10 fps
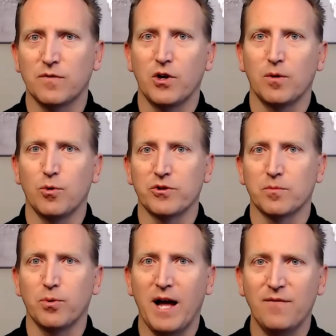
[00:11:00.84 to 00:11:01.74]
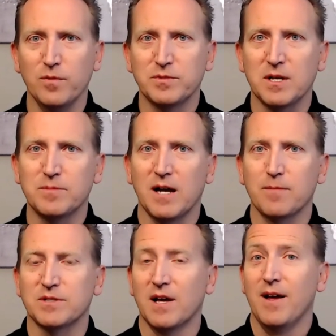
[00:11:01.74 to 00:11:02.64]
are available on their platform,
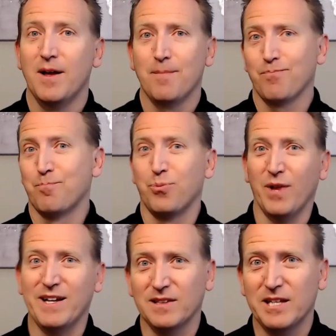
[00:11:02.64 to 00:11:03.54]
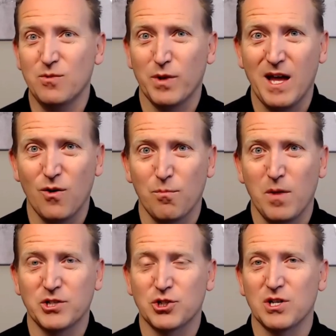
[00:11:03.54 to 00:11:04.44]
sometimes blatantly without
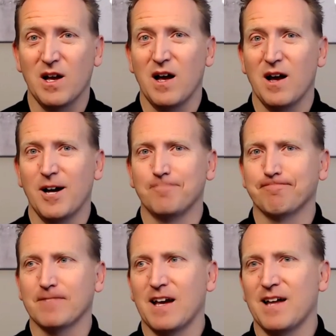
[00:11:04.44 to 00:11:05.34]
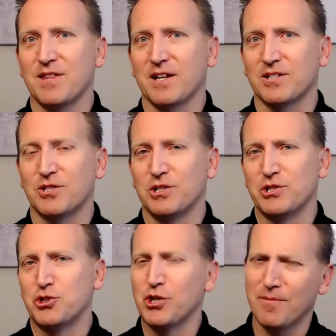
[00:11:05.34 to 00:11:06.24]
much, I think,
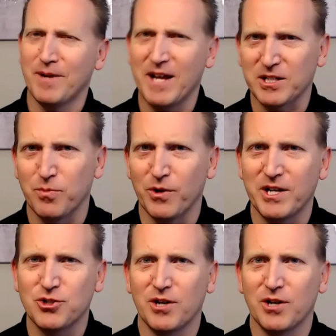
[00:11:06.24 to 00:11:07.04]
legitimate explanation.